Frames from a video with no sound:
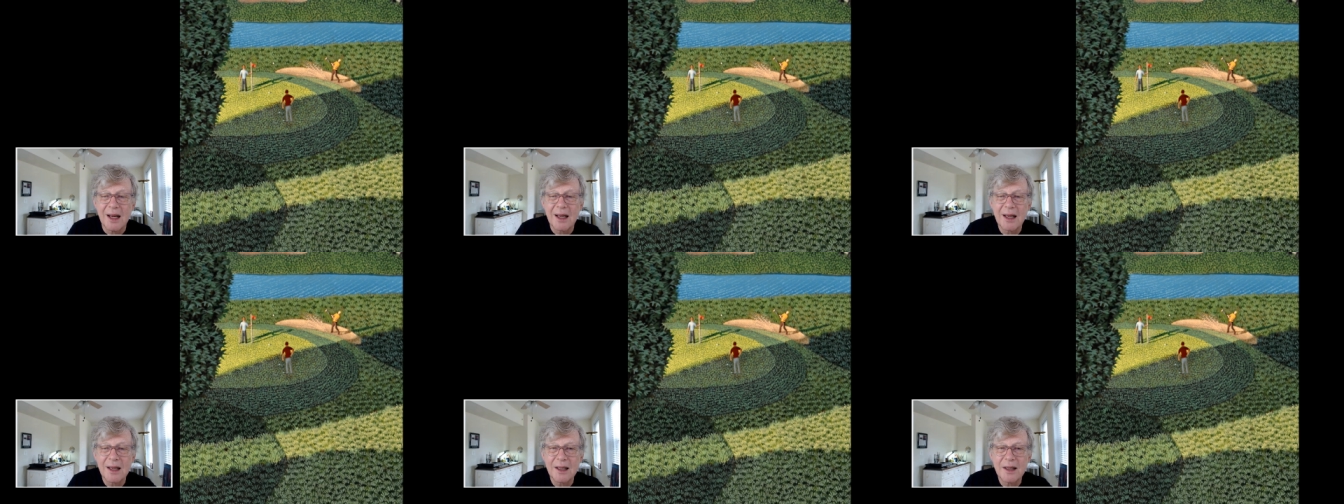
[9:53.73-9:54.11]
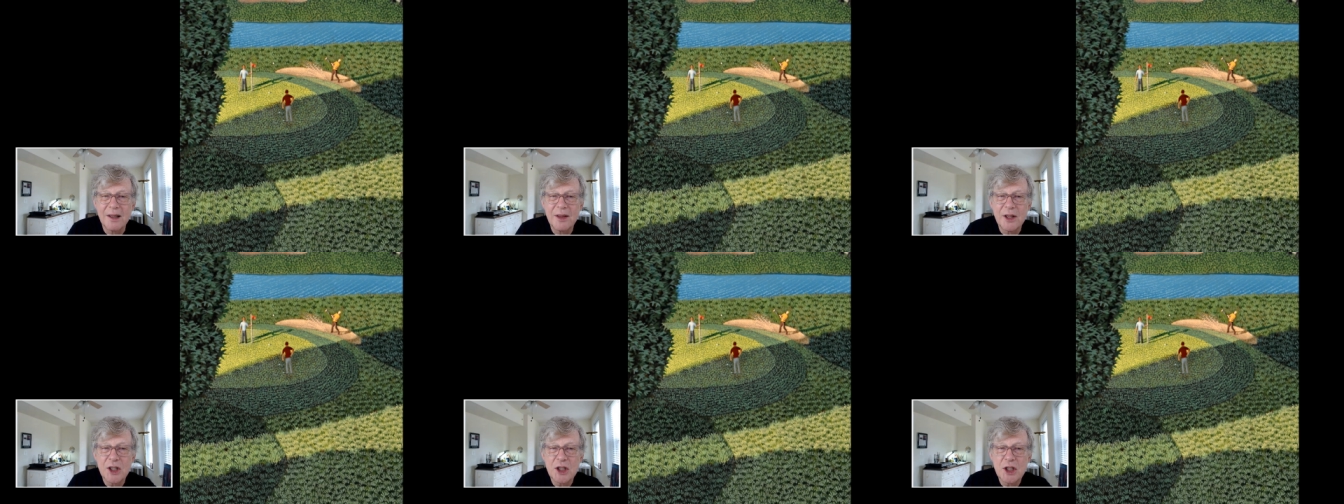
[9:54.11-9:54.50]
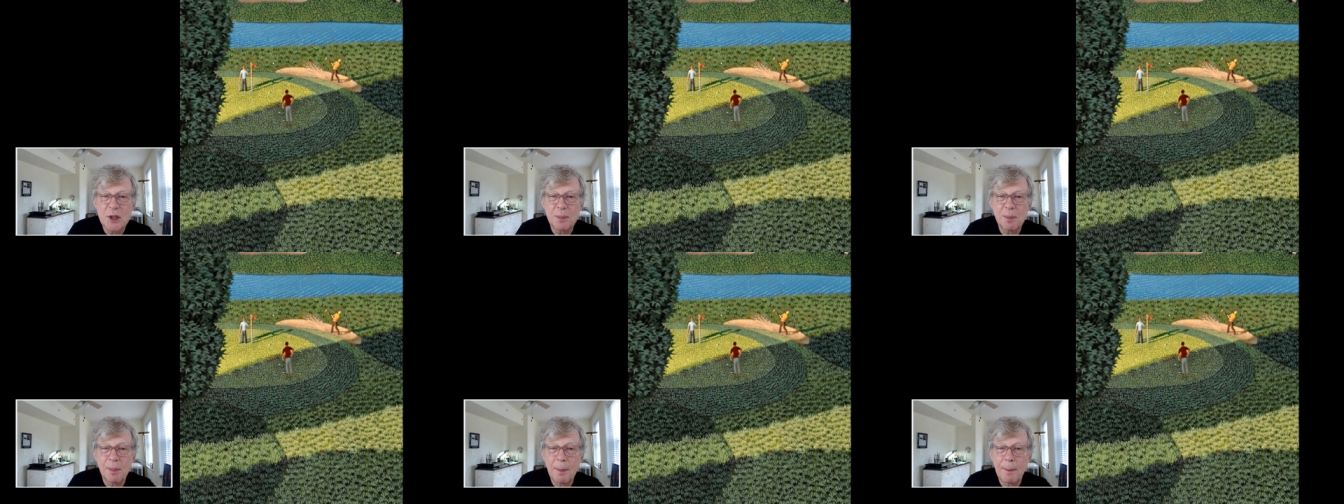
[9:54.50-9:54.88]
Uh, in
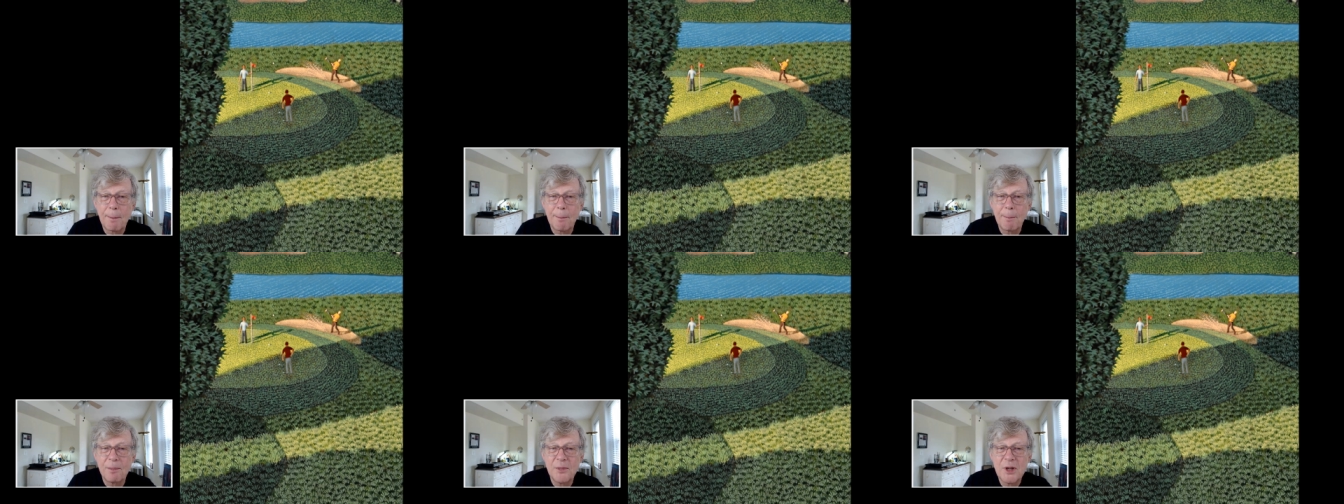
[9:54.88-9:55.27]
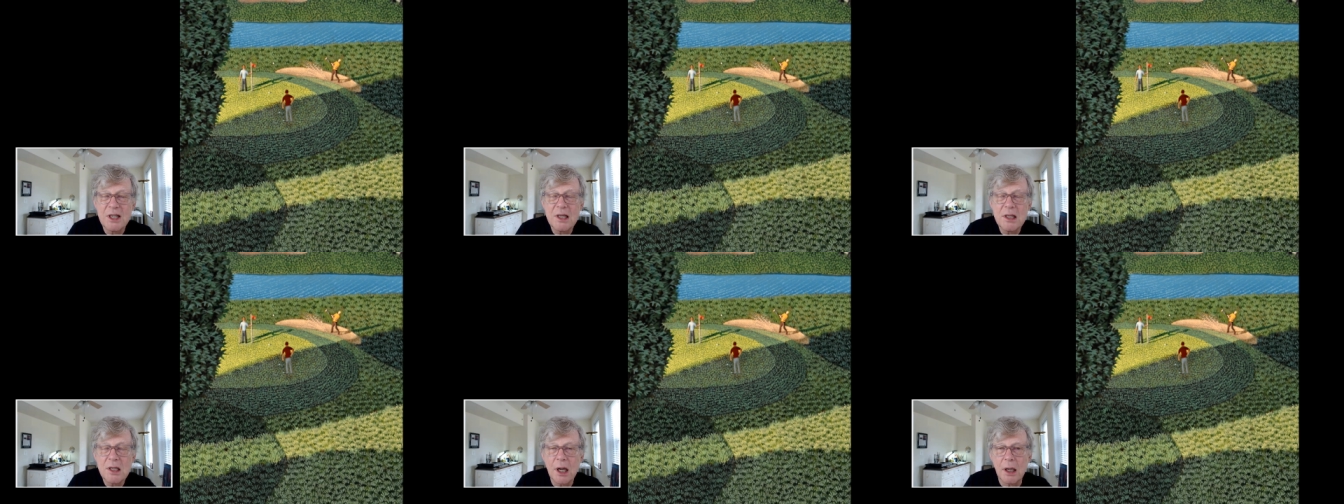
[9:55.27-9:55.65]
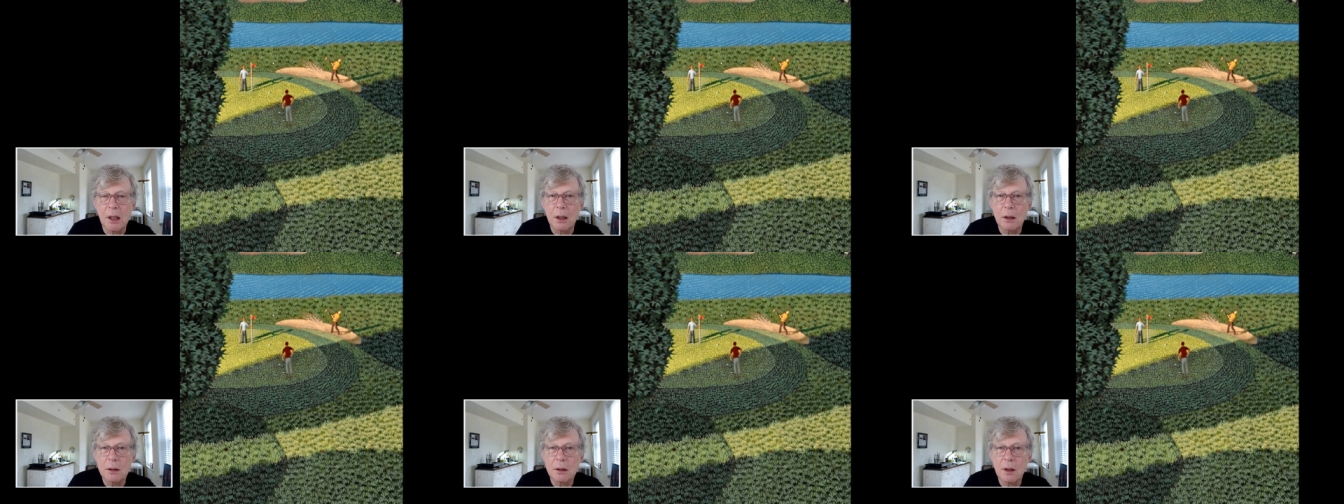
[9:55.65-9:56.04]
this
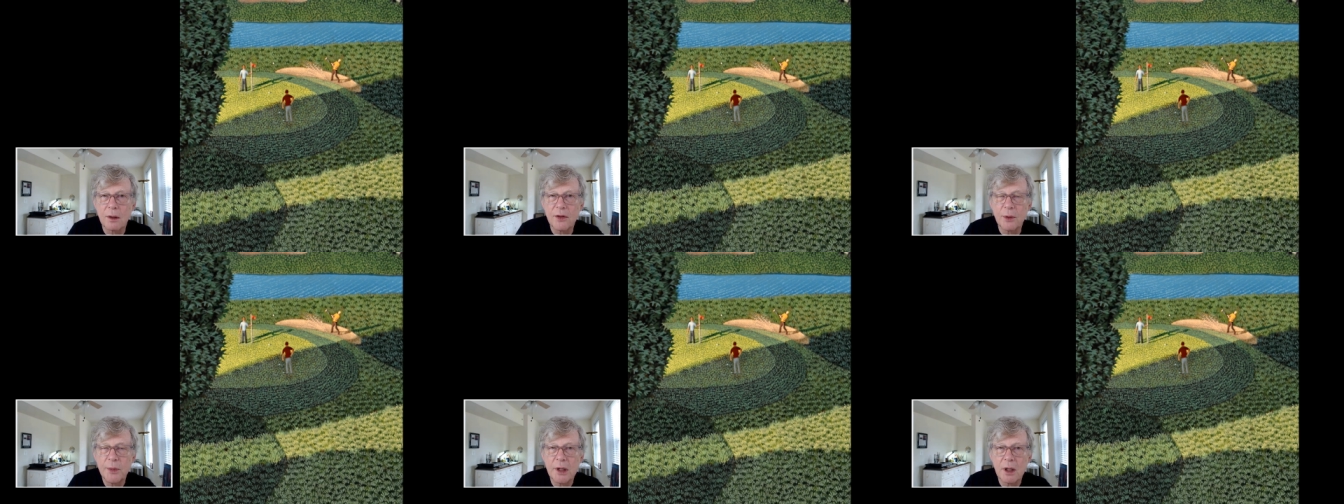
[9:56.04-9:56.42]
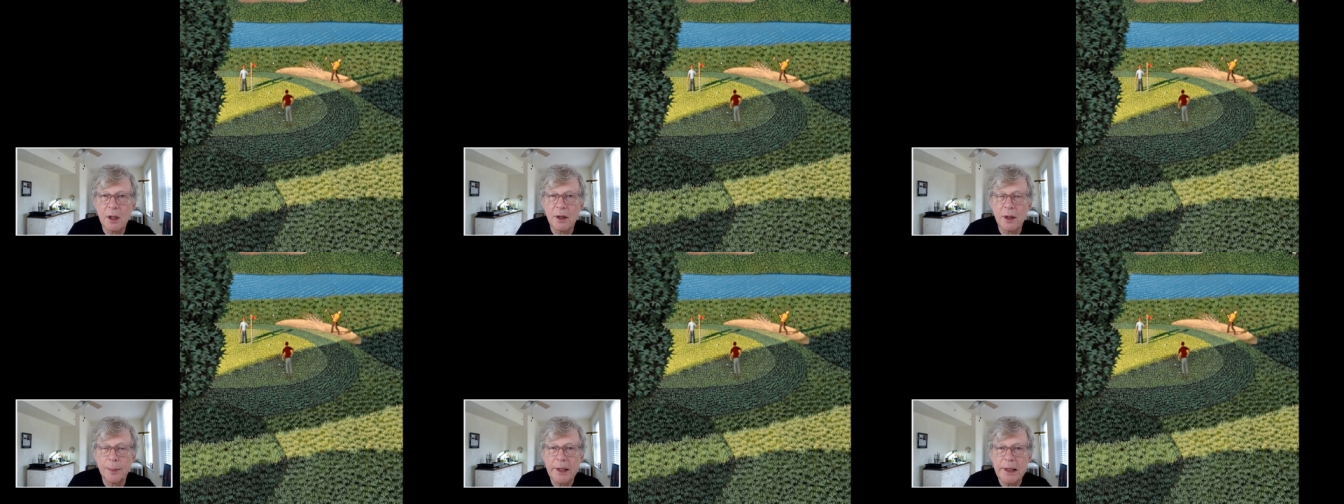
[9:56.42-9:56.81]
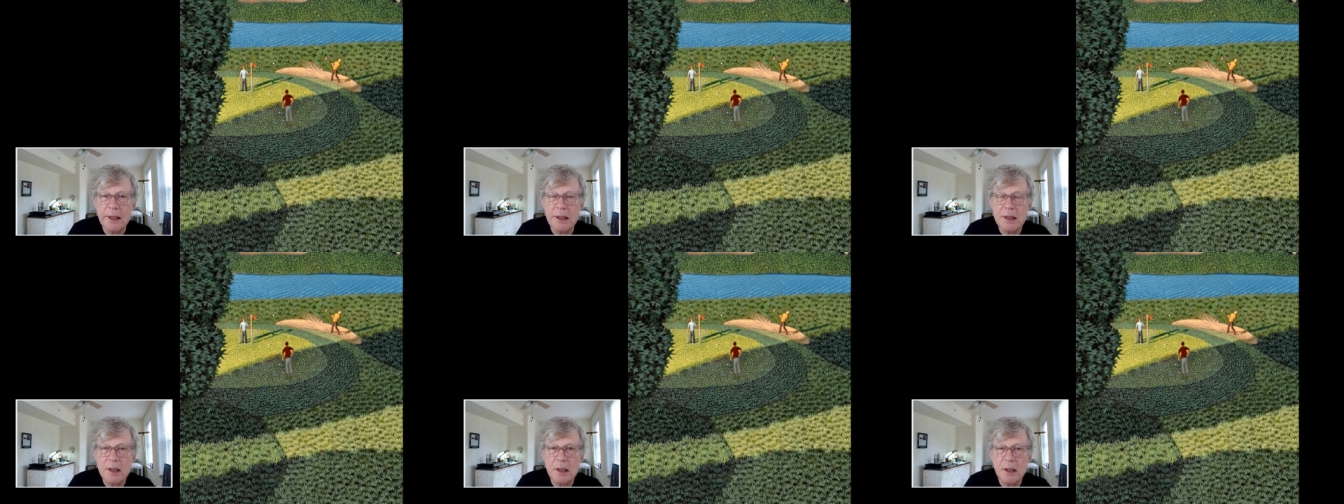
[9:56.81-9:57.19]
detail of the middle of the
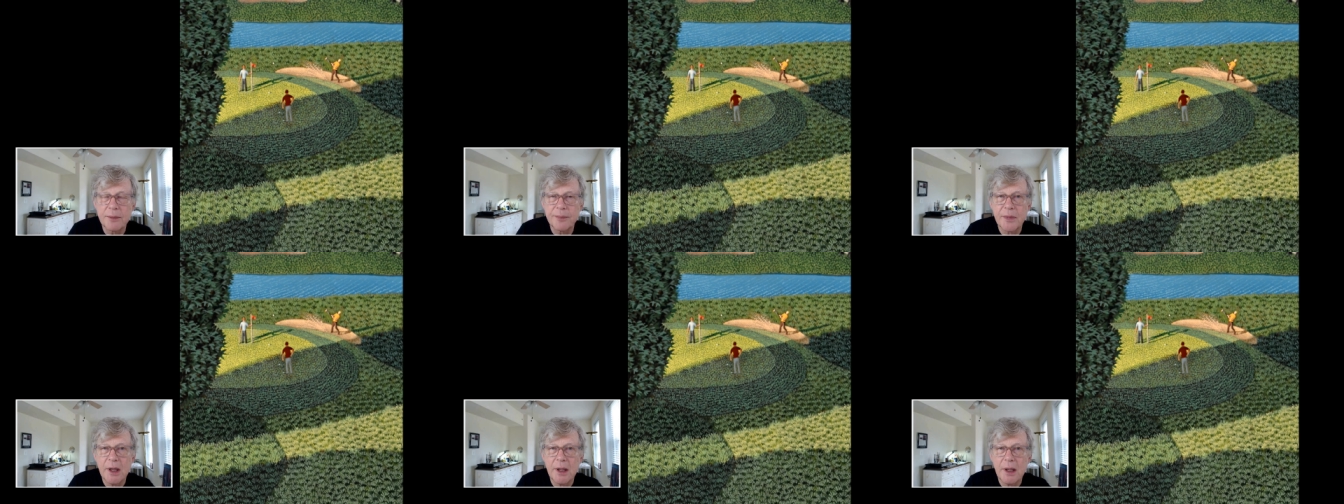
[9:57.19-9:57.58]
painting,